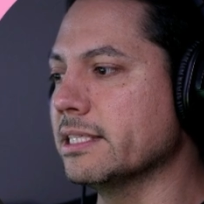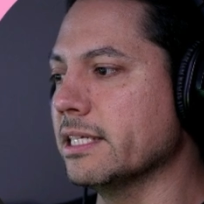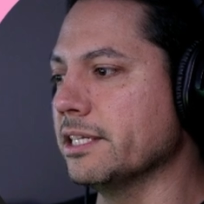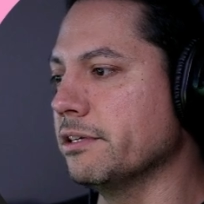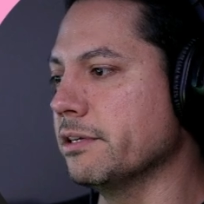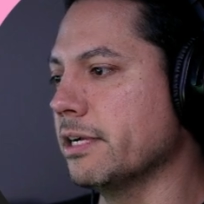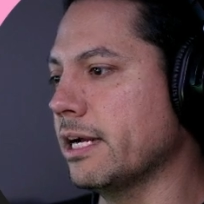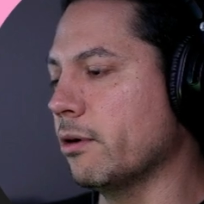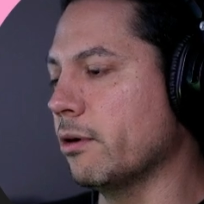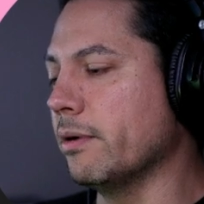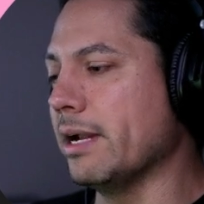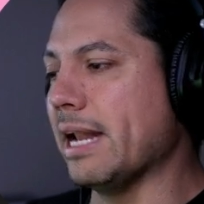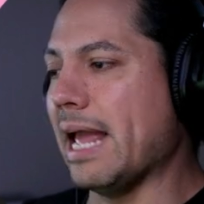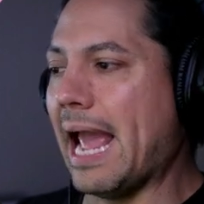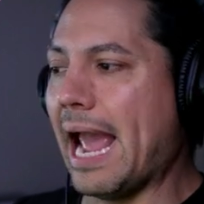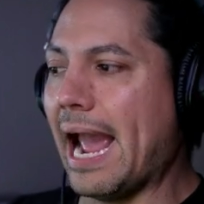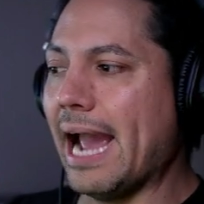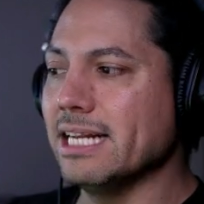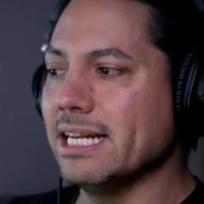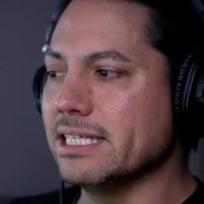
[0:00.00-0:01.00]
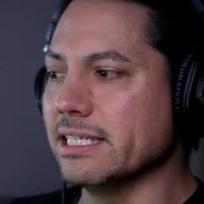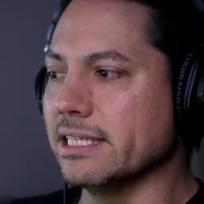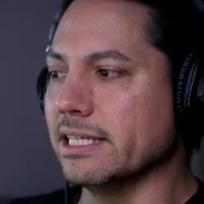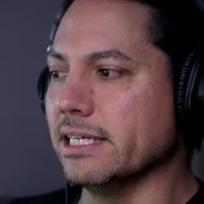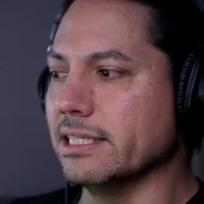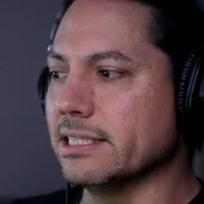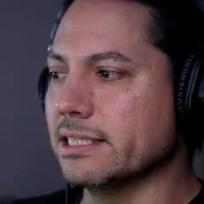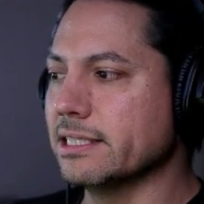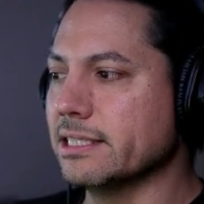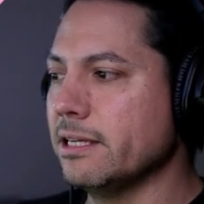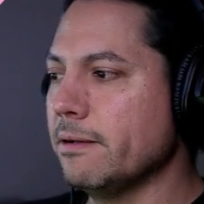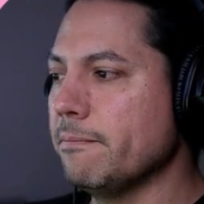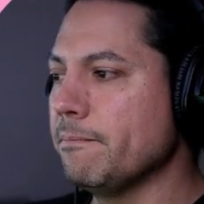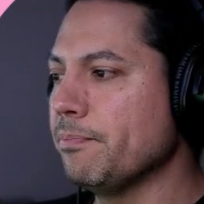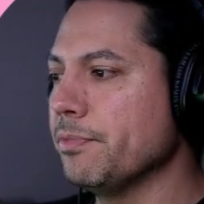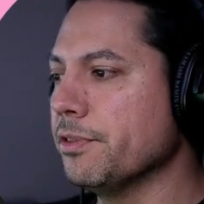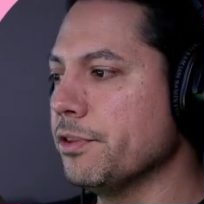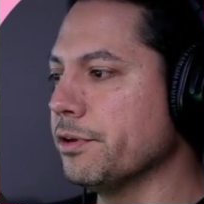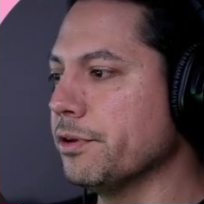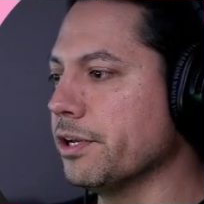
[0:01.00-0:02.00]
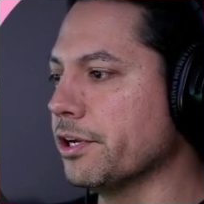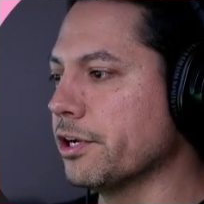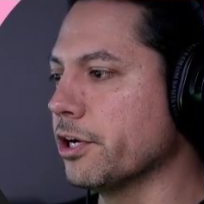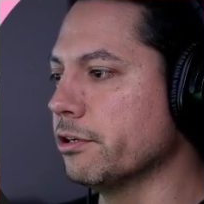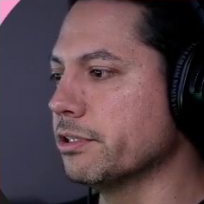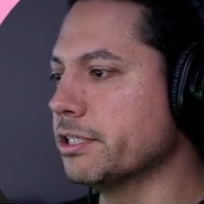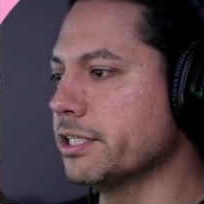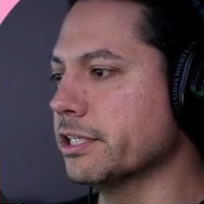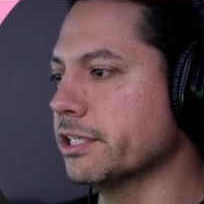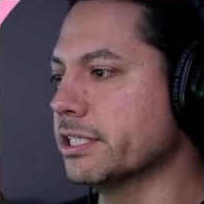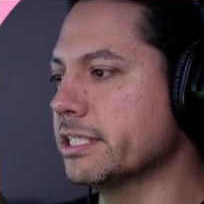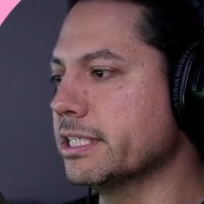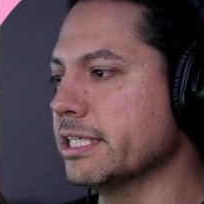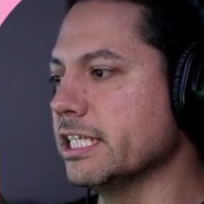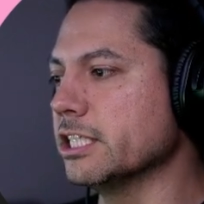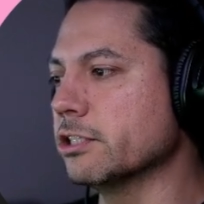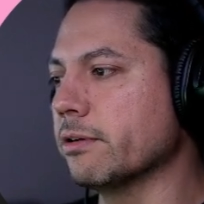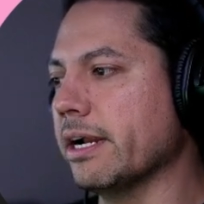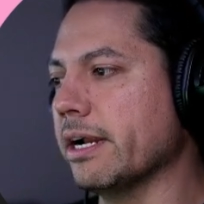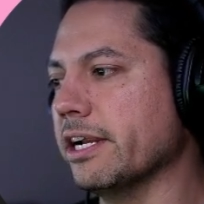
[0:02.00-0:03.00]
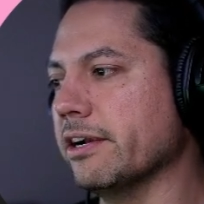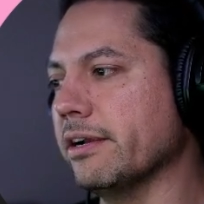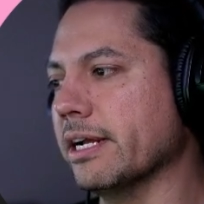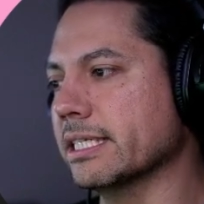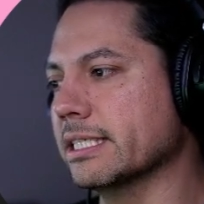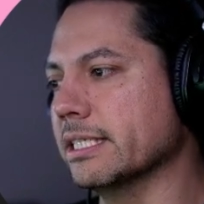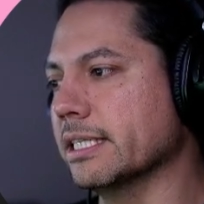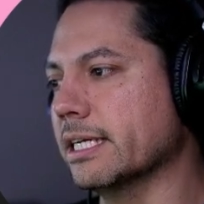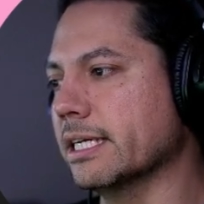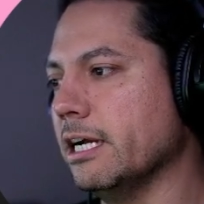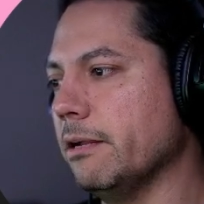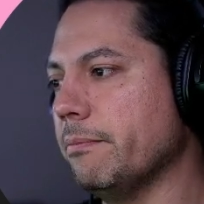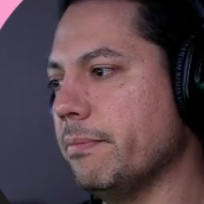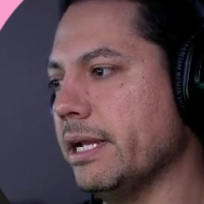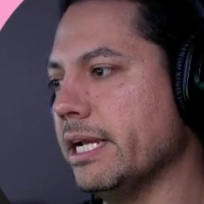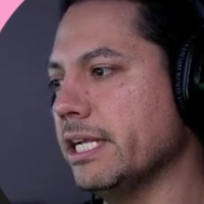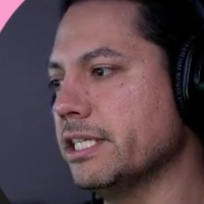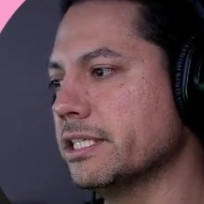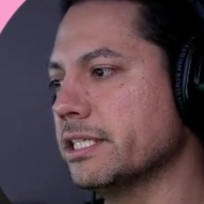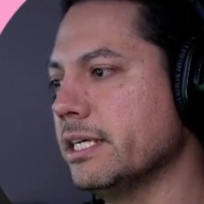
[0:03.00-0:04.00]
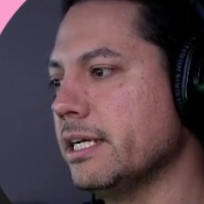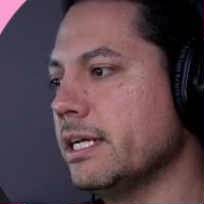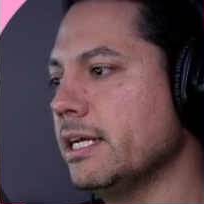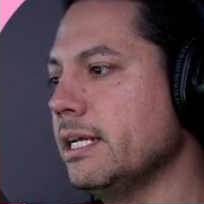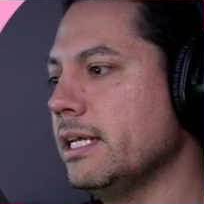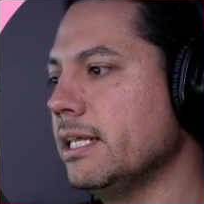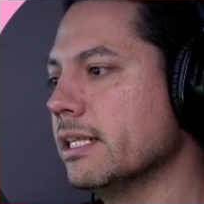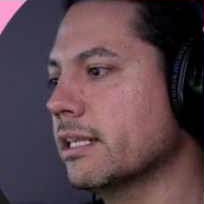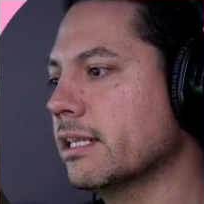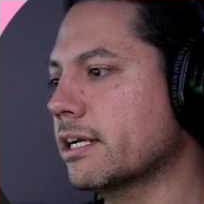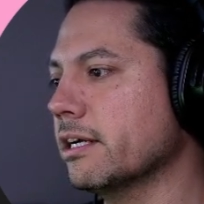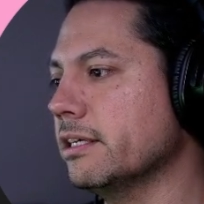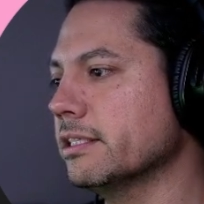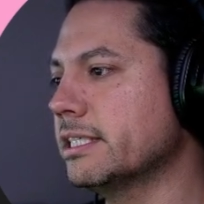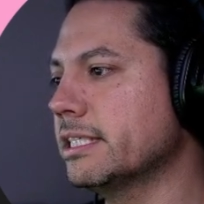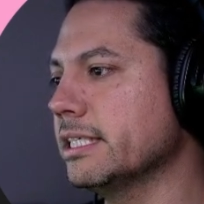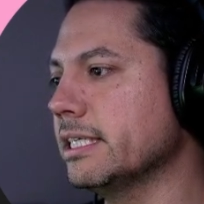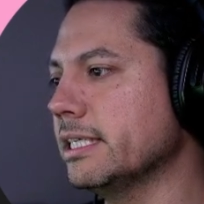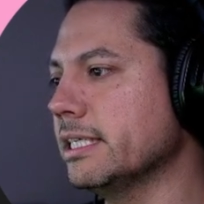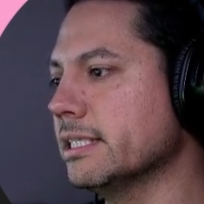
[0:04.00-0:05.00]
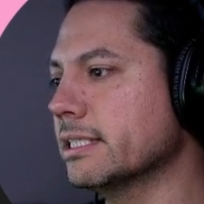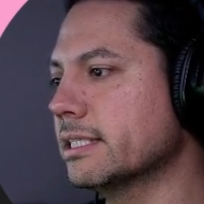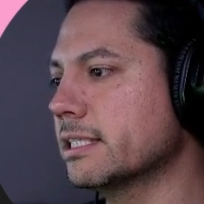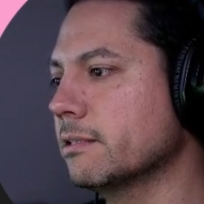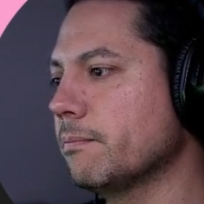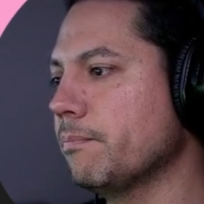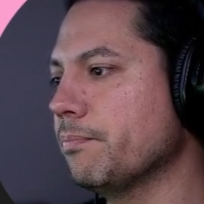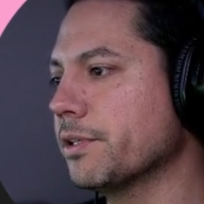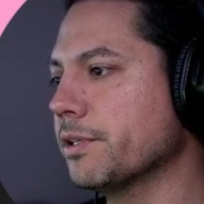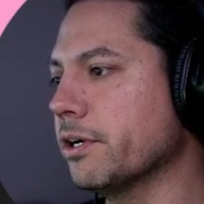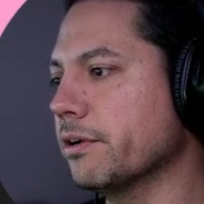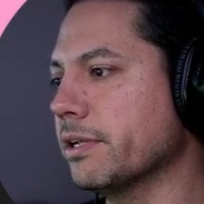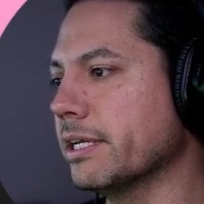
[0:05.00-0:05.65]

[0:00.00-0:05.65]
and you kind of want to add to this, you can go to your scenes right here next to the cut page, click on scenes, go to